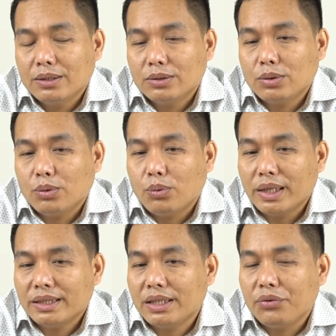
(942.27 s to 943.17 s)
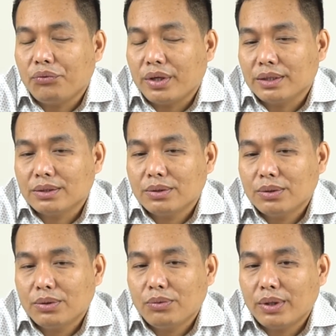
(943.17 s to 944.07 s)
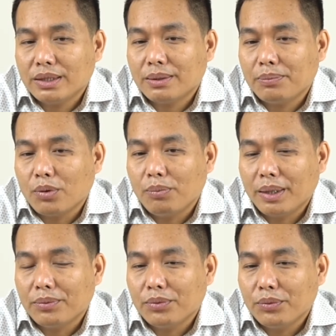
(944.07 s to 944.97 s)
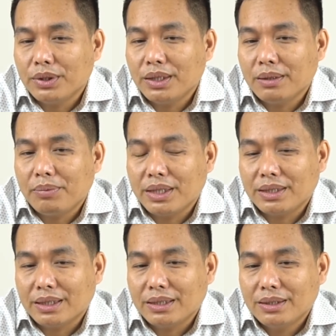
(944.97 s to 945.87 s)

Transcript: So what is the difference? What is the problem within the picture?